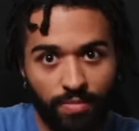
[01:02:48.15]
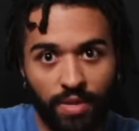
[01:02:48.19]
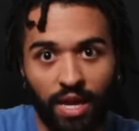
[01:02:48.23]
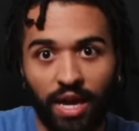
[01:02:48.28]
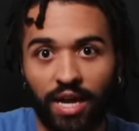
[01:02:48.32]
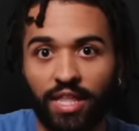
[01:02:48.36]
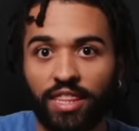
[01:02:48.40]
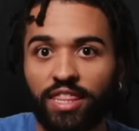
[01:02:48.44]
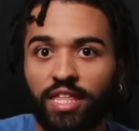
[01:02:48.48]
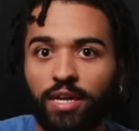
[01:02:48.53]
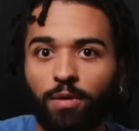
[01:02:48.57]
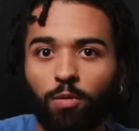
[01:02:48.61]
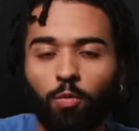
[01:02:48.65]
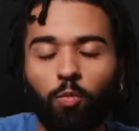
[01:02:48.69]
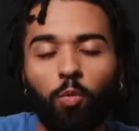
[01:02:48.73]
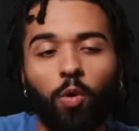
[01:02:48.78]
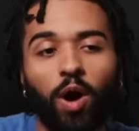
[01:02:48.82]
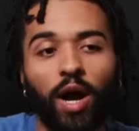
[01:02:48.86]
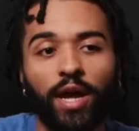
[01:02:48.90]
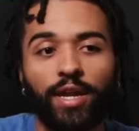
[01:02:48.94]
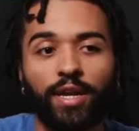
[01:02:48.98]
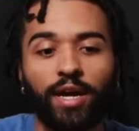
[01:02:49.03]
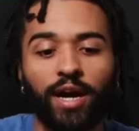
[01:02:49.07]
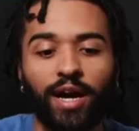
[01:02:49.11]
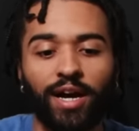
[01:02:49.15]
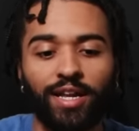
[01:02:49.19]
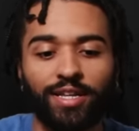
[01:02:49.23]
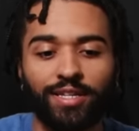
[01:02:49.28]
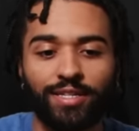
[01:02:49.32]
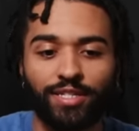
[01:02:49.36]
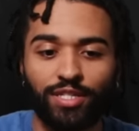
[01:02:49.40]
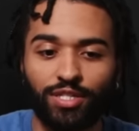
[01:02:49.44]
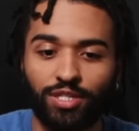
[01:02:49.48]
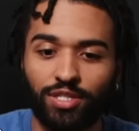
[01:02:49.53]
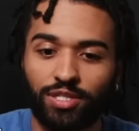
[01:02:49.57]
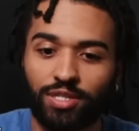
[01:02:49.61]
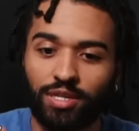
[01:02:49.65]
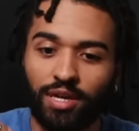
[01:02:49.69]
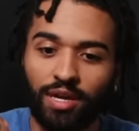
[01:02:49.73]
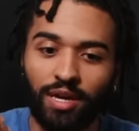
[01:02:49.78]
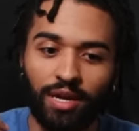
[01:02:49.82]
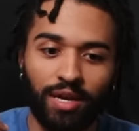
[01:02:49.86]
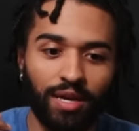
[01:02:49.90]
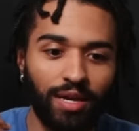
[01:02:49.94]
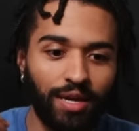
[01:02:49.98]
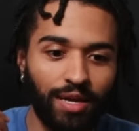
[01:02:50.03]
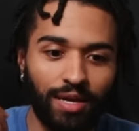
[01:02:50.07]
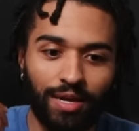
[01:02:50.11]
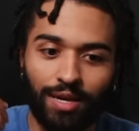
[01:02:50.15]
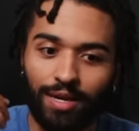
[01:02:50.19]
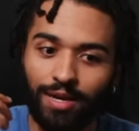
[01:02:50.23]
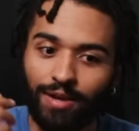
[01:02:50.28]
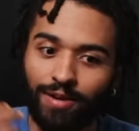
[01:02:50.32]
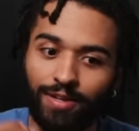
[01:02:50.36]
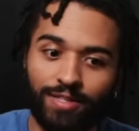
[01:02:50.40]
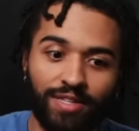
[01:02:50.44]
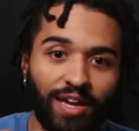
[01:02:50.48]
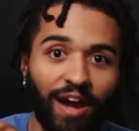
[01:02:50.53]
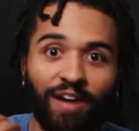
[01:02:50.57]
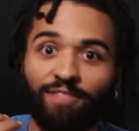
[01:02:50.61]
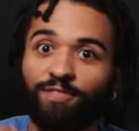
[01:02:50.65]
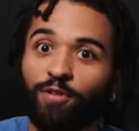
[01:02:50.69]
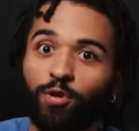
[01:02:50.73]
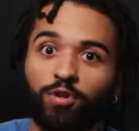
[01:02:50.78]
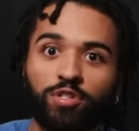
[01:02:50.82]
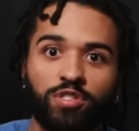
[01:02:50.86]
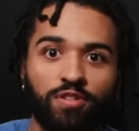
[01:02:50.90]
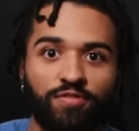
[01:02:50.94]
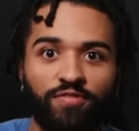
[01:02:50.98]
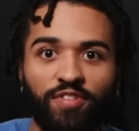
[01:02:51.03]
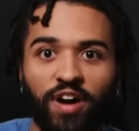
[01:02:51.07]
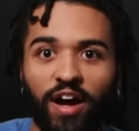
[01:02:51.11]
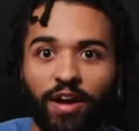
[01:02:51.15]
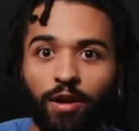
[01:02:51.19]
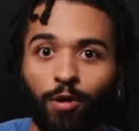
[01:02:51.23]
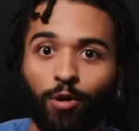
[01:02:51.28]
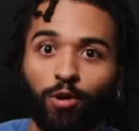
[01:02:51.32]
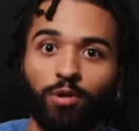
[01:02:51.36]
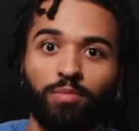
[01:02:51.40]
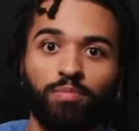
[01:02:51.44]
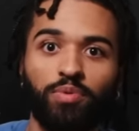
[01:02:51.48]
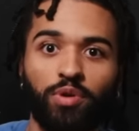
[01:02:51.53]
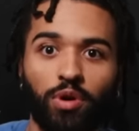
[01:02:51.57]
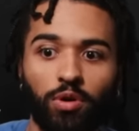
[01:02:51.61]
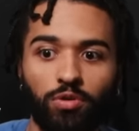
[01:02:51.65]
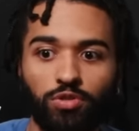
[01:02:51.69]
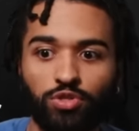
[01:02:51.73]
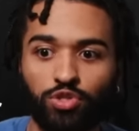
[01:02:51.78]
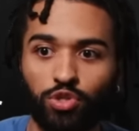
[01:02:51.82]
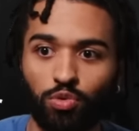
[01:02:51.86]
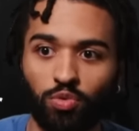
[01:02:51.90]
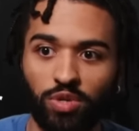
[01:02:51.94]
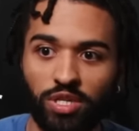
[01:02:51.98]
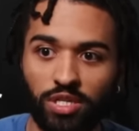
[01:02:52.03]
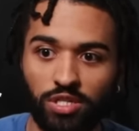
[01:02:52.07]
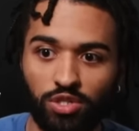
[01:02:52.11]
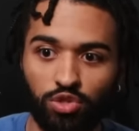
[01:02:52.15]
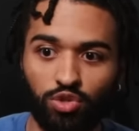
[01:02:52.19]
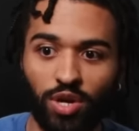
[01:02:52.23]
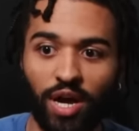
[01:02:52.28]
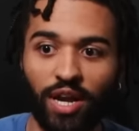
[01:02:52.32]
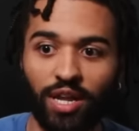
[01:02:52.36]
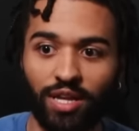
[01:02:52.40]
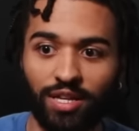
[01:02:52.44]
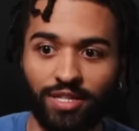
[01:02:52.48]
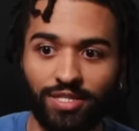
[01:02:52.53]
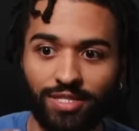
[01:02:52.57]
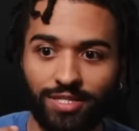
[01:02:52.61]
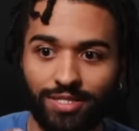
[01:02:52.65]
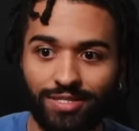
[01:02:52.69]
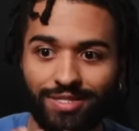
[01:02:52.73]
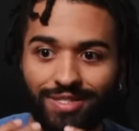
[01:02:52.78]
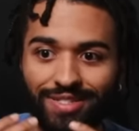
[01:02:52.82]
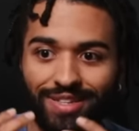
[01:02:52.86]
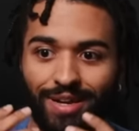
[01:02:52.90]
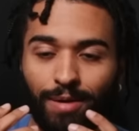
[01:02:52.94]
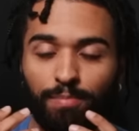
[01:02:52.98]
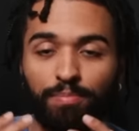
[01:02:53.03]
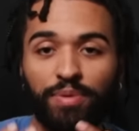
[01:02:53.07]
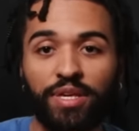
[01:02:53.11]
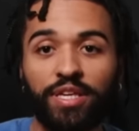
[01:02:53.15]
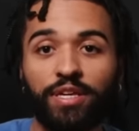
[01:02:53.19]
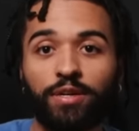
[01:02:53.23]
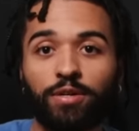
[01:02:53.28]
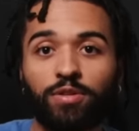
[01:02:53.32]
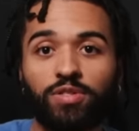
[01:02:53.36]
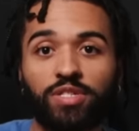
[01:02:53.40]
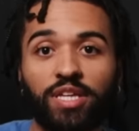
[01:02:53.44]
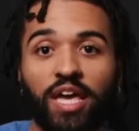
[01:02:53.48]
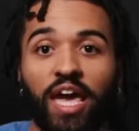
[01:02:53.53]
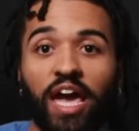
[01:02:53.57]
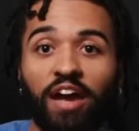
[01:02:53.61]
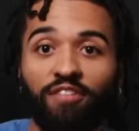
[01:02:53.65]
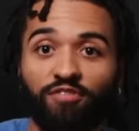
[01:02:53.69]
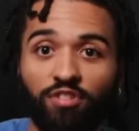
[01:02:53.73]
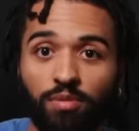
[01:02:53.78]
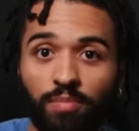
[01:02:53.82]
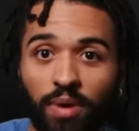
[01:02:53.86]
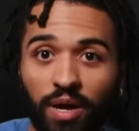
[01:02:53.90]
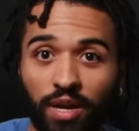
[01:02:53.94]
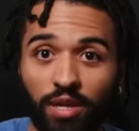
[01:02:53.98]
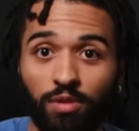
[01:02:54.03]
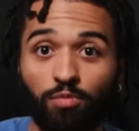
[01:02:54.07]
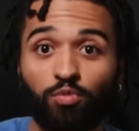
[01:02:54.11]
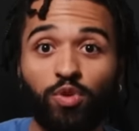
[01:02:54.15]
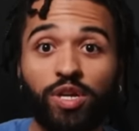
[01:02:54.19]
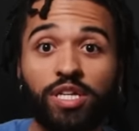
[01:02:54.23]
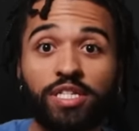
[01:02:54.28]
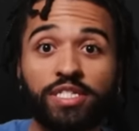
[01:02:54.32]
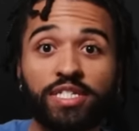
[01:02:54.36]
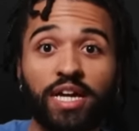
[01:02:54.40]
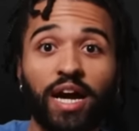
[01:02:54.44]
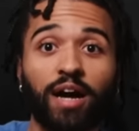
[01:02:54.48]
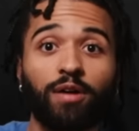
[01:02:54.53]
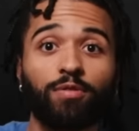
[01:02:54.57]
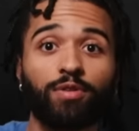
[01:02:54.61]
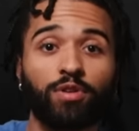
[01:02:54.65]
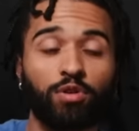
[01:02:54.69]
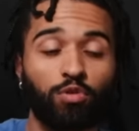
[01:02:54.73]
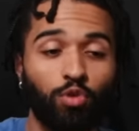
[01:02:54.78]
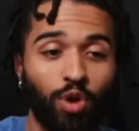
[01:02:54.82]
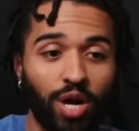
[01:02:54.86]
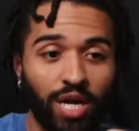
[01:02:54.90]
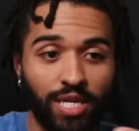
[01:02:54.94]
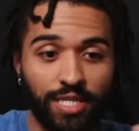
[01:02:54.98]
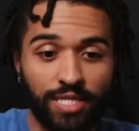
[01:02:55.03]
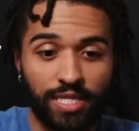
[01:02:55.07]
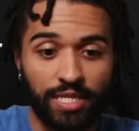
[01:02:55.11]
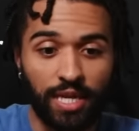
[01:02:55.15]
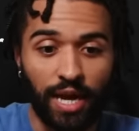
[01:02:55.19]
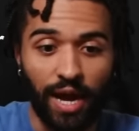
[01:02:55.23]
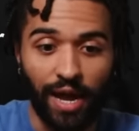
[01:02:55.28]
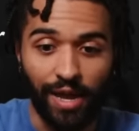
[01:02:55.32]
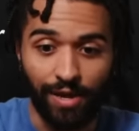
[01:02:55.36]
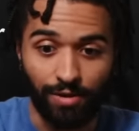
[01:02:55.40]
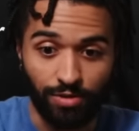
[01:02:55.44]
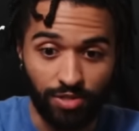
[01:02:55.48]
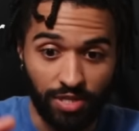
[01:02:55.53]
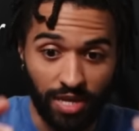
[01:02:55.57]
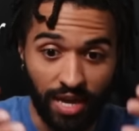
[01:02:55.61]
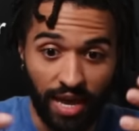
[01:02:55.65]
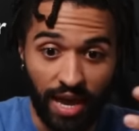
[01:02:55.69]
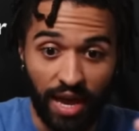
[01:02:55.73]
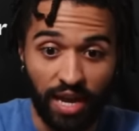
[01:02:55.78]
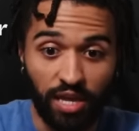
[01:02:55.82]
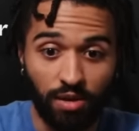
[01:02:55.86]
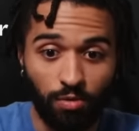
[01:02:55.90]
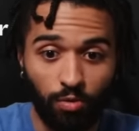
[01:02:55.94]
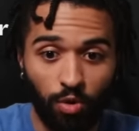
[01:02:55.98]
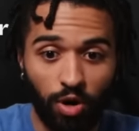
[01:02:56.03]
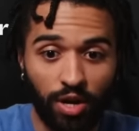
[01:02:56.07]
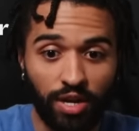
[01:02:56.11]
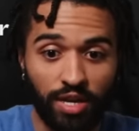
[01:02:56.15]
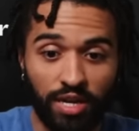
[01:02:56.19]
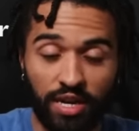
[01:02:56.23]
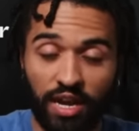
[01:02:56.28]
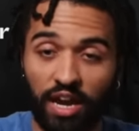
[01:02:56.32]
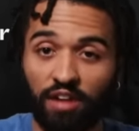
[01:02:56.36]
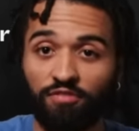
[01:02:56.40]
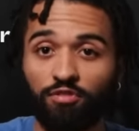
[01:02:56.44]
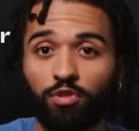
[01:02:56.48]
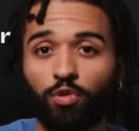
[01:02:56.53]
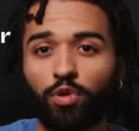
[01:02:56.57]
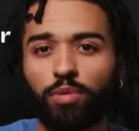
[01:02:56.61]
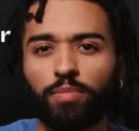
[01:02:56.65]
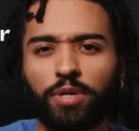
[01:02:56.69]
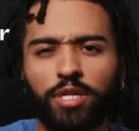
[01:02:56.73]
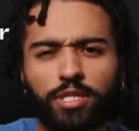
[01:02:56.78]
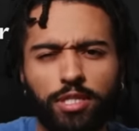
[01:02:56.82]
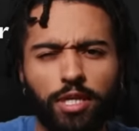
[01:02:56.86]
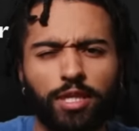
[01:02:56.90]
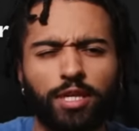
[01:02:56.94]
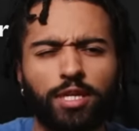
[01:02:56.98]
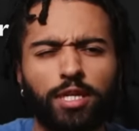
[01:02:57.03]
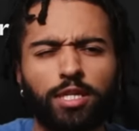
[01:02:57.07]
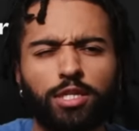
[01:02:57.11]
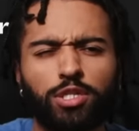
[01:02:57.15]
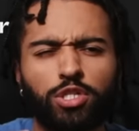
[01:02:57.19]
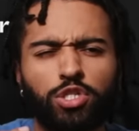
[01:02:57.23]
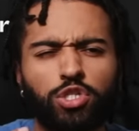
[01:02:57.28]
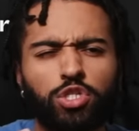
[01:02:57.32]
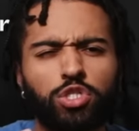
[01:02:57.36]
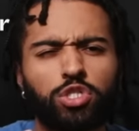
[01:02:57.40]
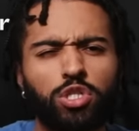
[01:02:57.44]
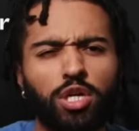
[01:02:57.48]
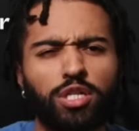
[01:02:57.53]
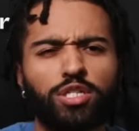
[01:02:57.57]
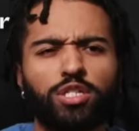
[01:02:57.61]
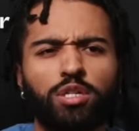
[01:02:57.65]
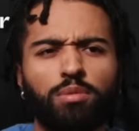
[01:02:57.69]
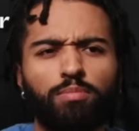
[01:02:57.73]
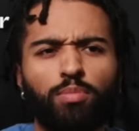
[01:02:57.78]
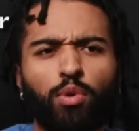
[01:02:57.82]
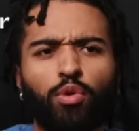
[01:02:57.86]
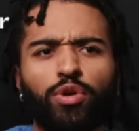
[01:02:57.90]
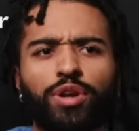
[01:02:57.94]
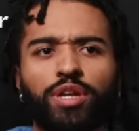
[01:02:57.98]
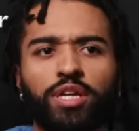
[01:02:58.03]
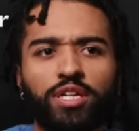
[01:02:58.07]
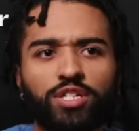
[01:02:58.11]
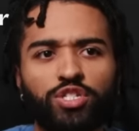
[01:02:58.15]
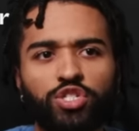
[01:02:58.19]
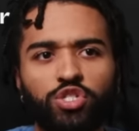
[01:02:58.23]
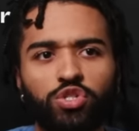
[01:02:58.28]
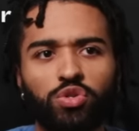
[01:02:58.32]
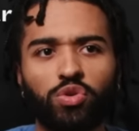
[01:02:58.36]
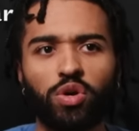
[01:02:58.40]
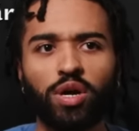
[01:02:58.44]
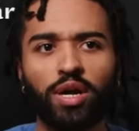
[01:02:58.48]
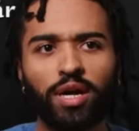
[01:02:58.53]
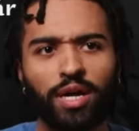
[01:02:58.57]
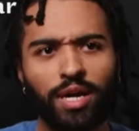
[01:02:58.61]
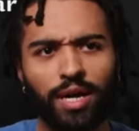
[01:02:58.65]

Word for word: I think why not just diversify our approach so we can try to appeal to everybody, reach out across the aisle to anyone and everyone because I think it is just such an important issue.